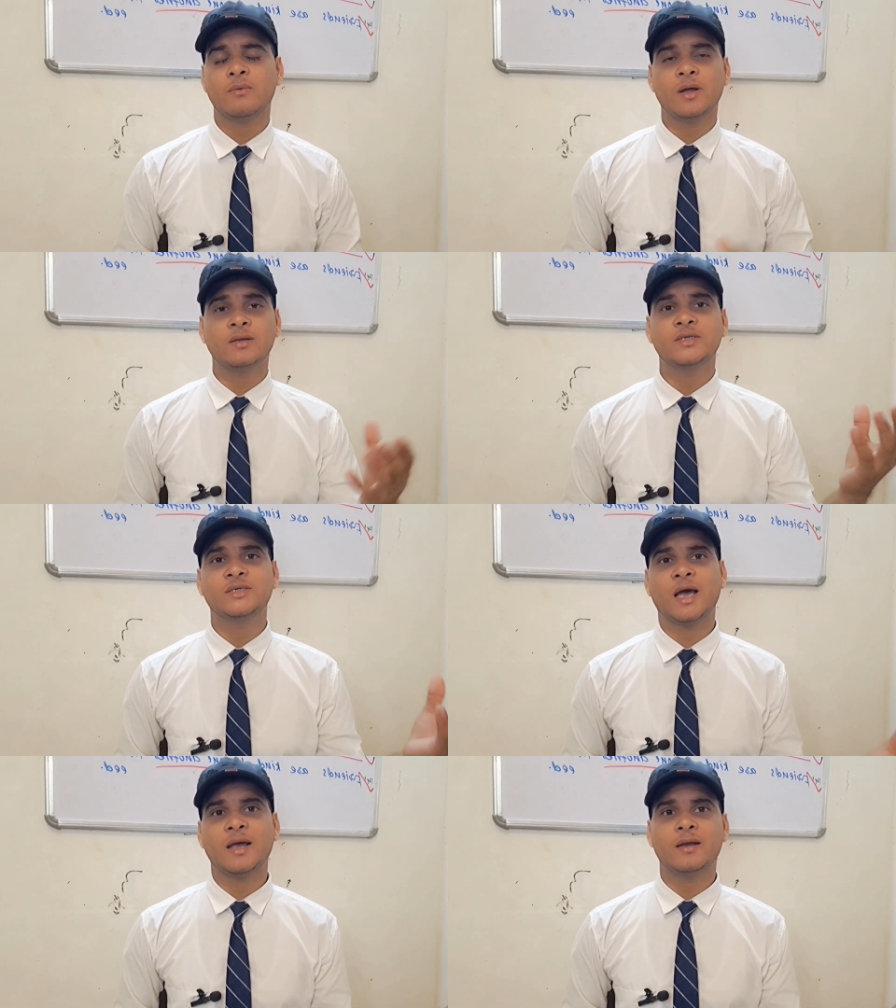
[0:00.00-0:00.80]
When a
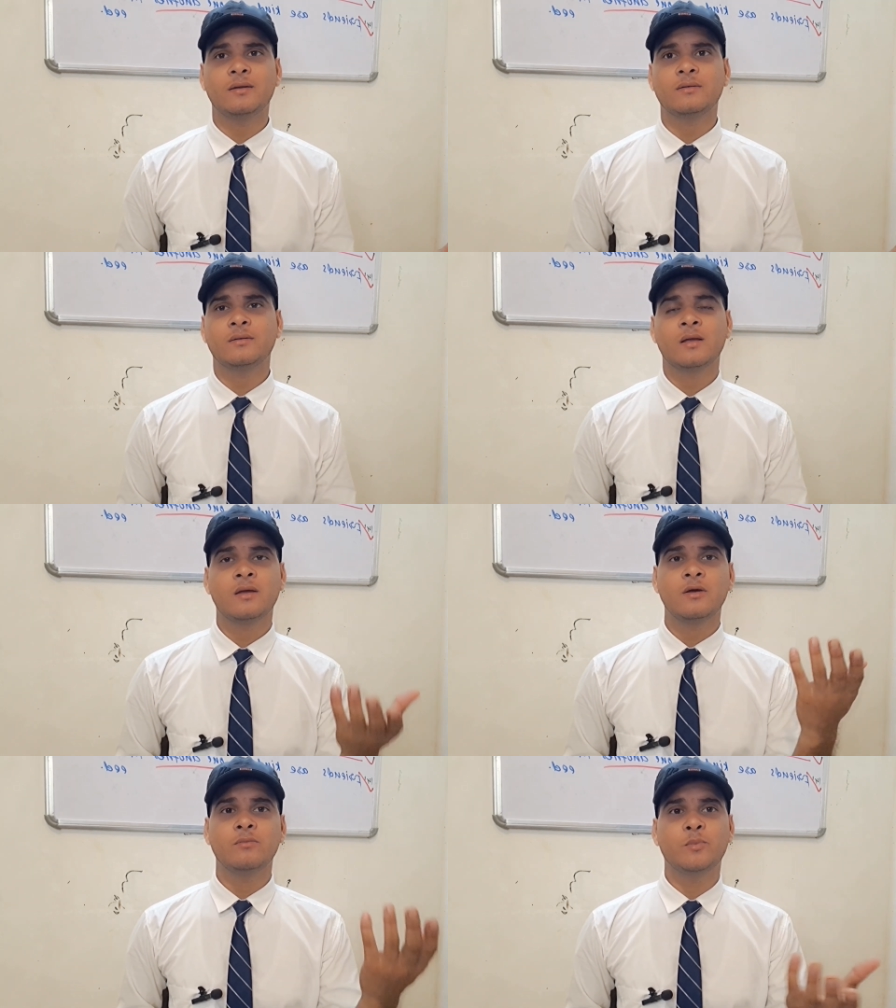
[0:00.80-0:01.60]
child
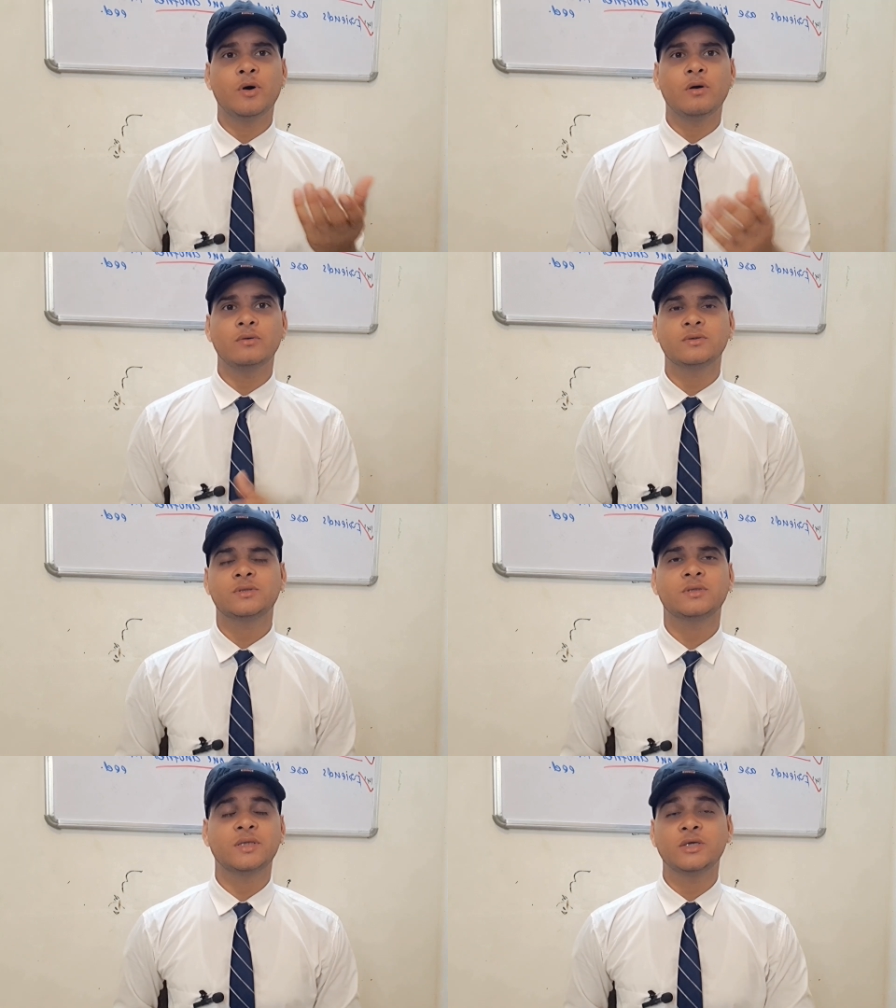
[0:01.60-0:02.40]

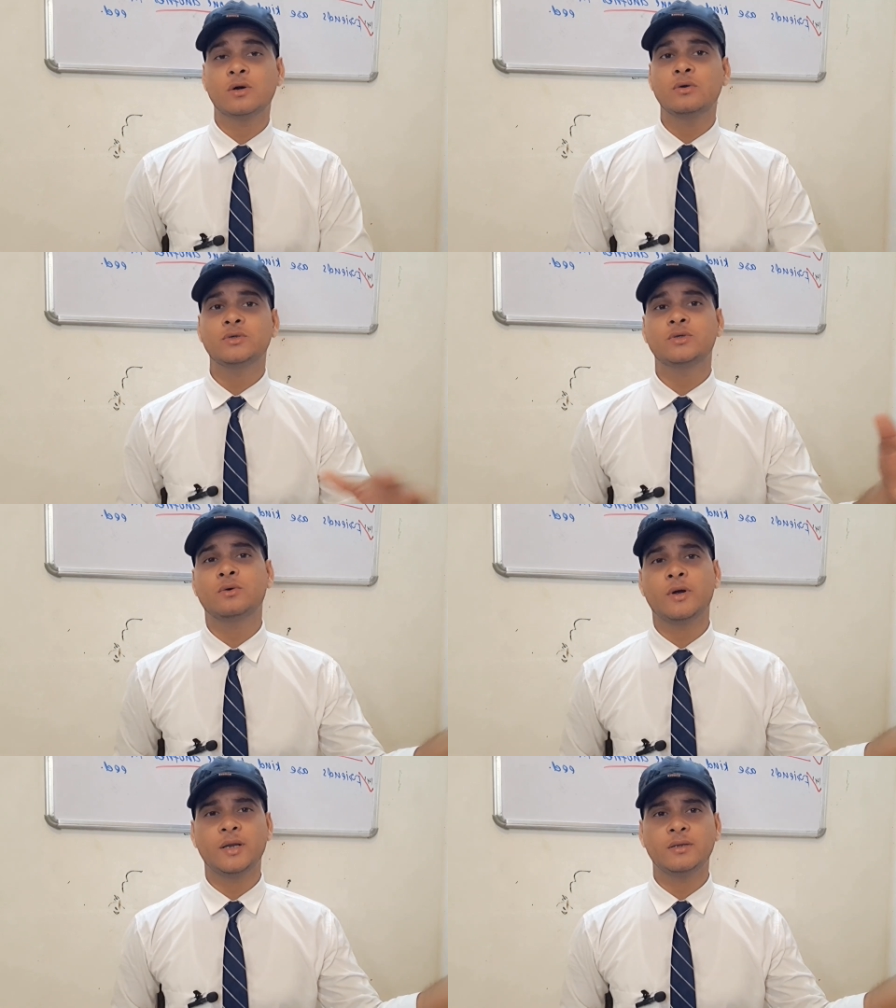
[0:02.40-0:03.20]
borns, they don't
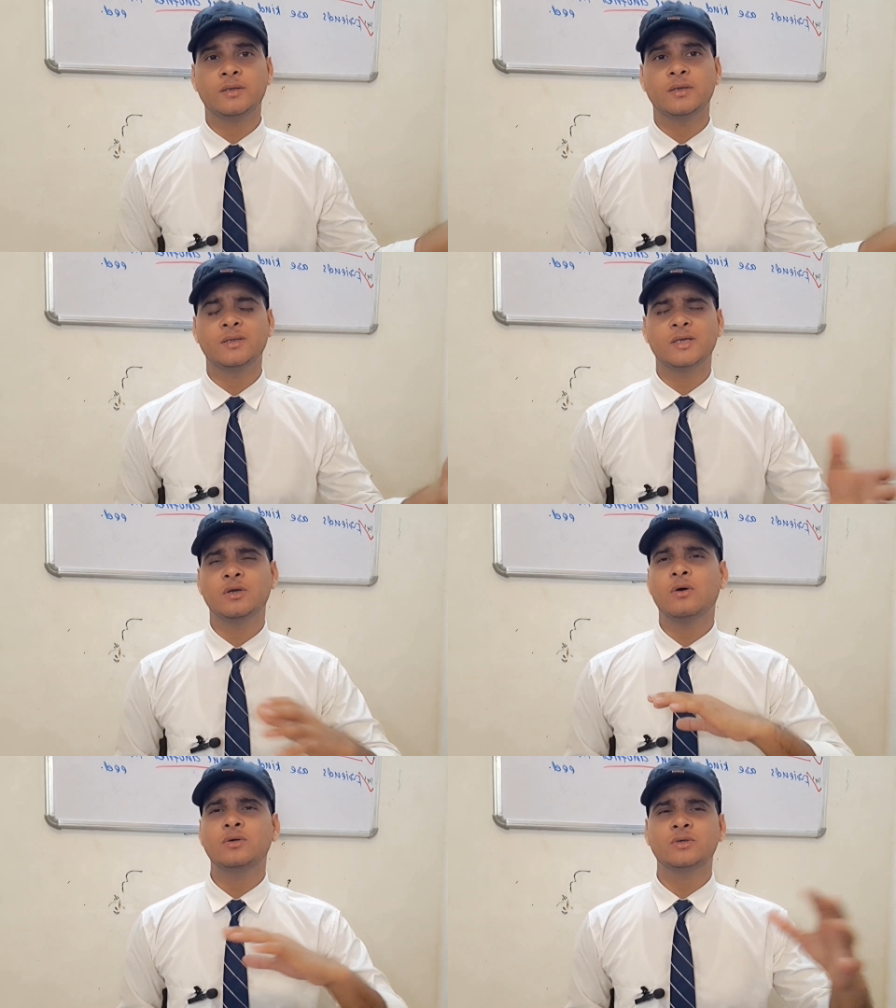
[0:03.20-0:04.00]
know anything, they
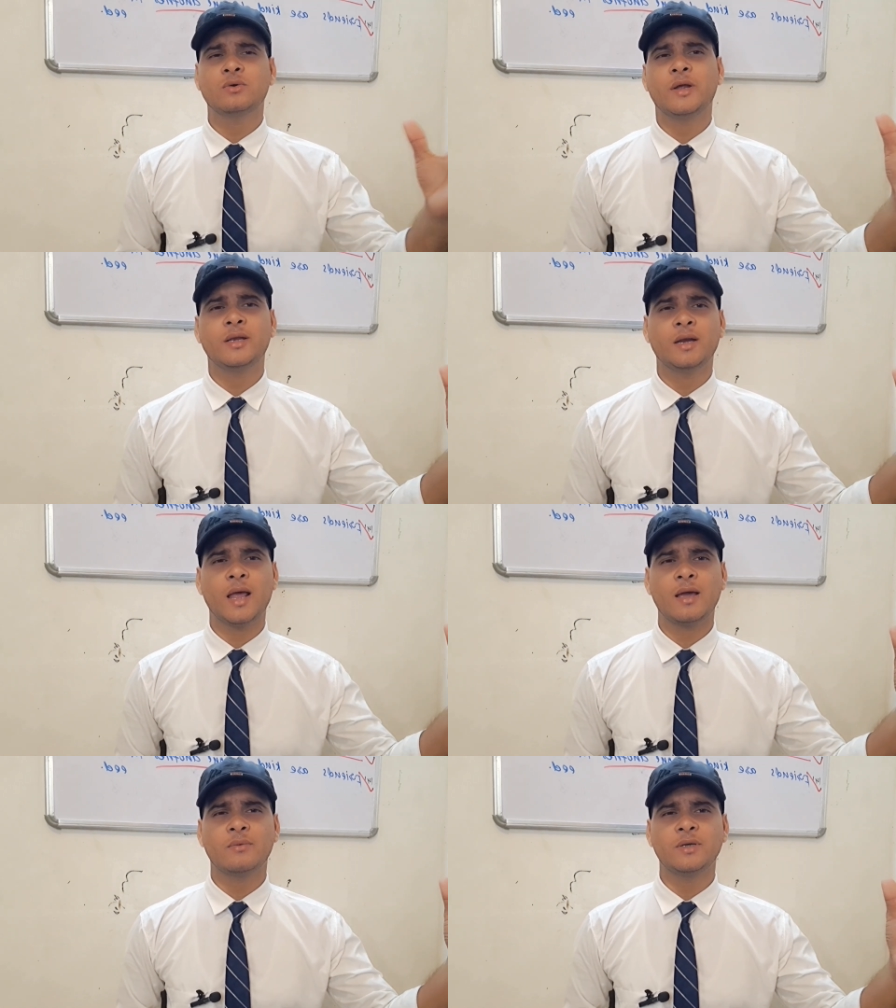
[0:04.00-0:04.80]
don't know any
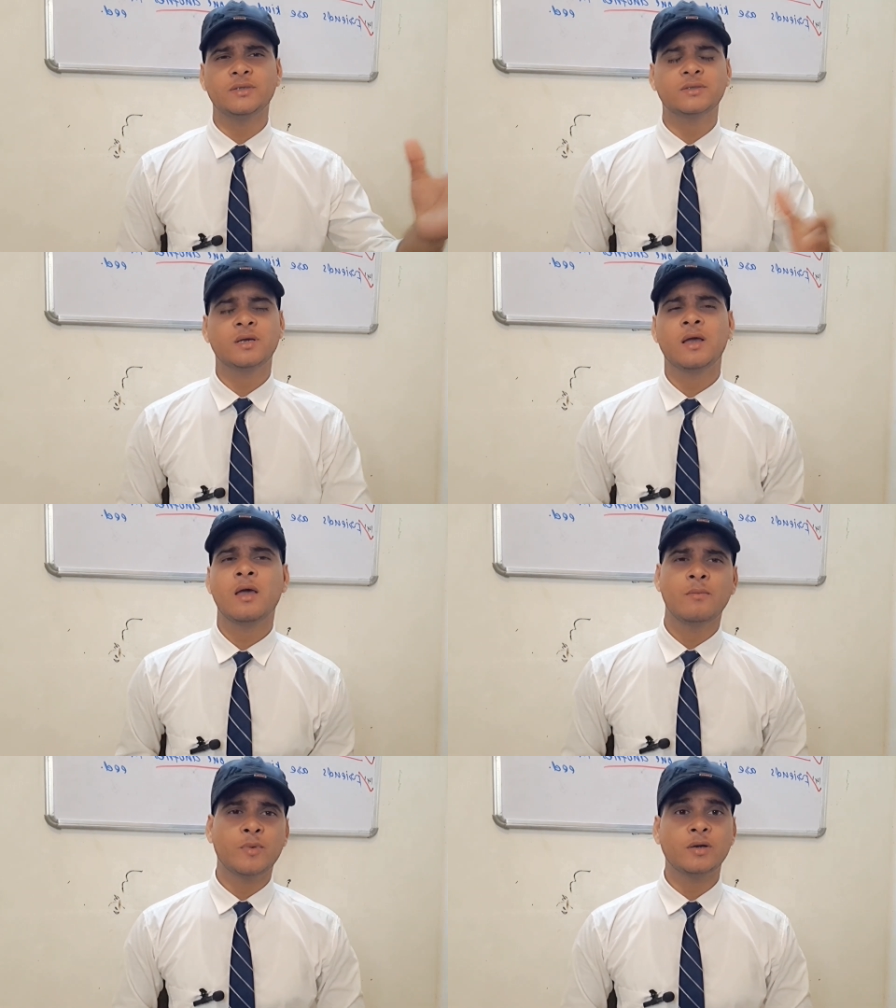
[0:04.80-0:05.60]
language,
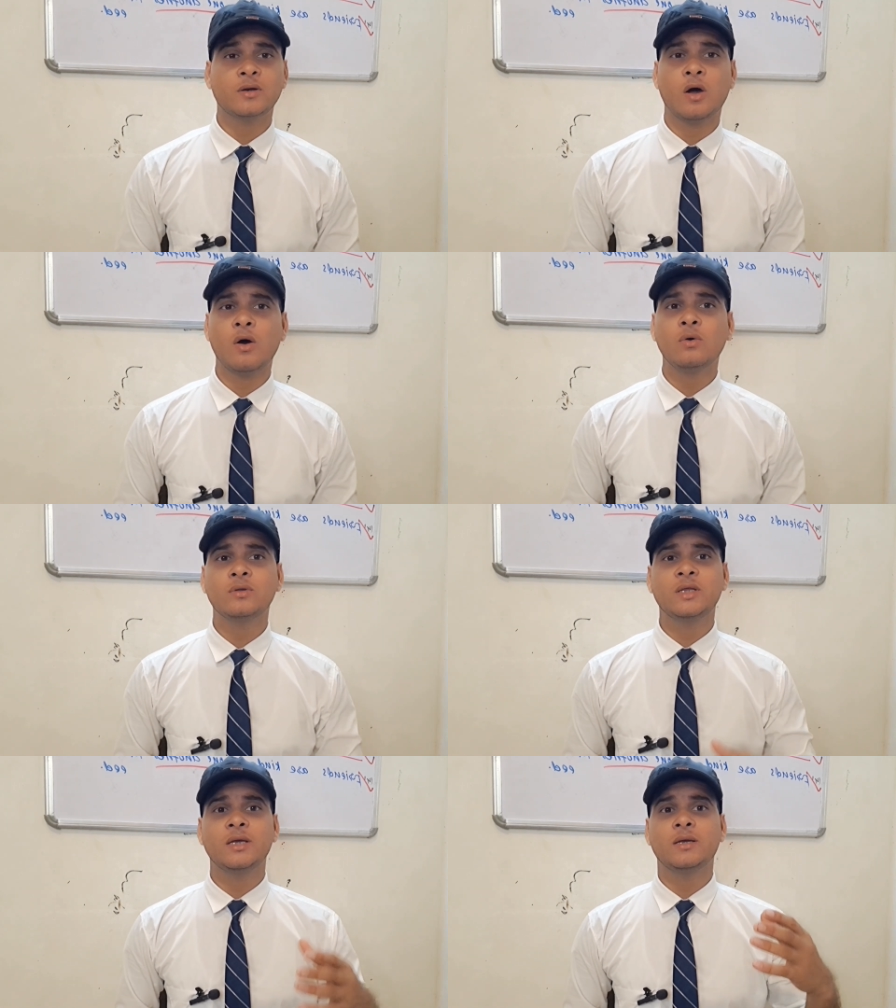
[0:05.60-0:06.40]
but
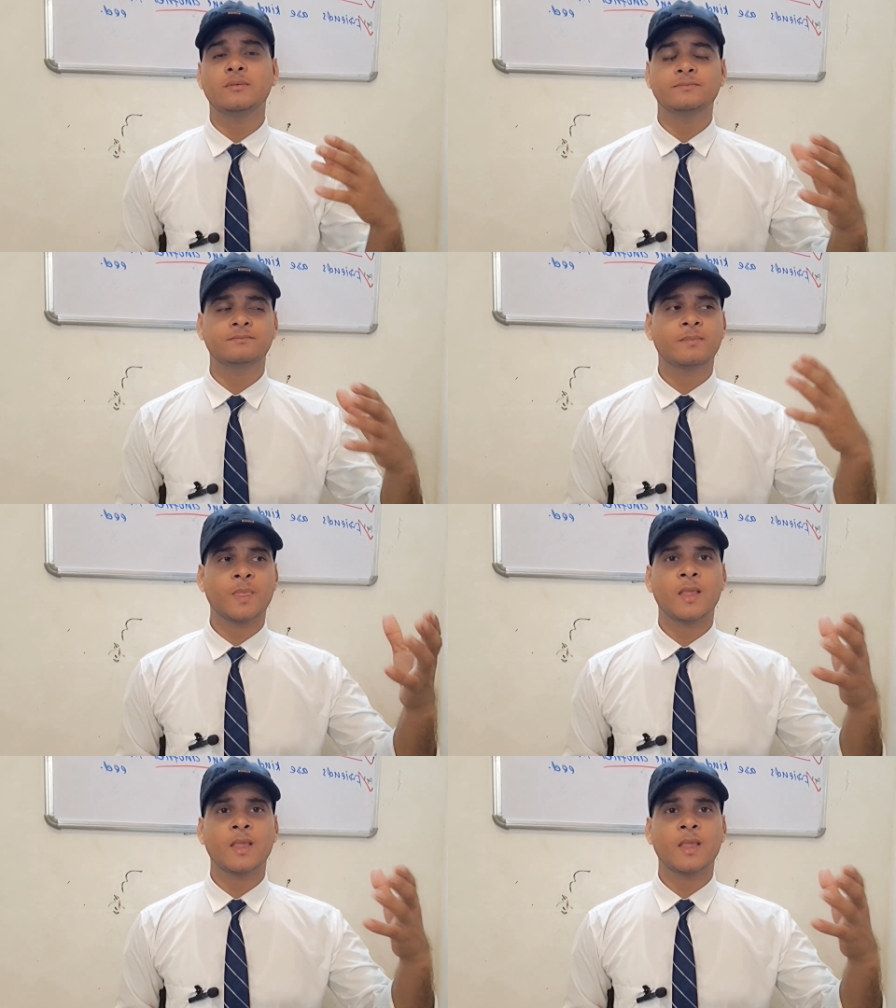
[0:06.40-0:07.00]
how they